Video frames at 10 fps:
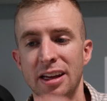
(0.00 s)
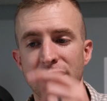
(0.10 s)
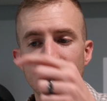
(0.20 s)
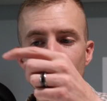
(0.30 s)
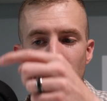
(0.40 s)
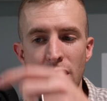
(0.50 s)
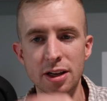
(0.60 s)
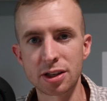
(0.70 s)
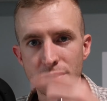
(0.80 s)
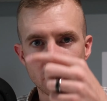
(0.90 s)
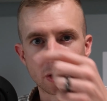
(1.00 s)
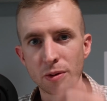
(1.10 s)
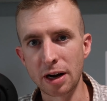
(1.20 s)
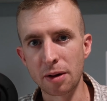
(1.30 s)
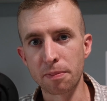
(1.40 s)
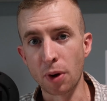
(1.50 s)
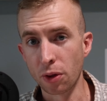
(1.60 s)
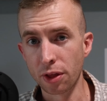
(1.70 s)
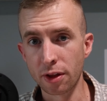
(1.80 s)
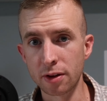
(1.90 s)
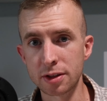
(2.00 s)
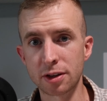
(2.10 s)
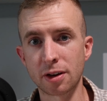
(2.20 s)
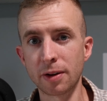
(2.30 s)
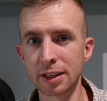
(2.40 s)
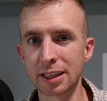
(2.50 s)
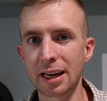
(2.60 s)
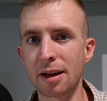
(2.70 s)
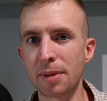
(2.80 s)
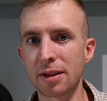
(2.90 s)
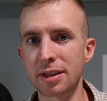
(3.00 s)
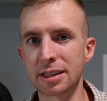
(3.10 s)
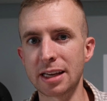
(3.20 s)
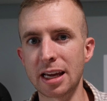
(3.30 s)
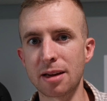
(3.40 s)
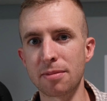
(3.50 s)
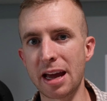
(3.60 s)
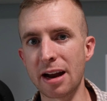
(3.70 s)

if you draw a circle around both of those, you're going to get about the same